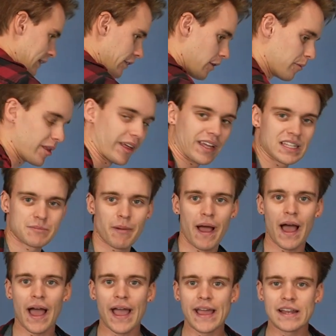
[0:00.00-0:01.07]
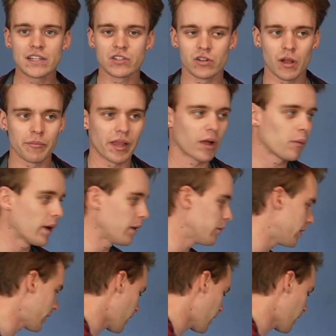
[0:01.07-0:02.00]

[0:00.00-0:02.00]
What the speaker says: They'll be like, it's behind you. And I'll be like, what? Where'd it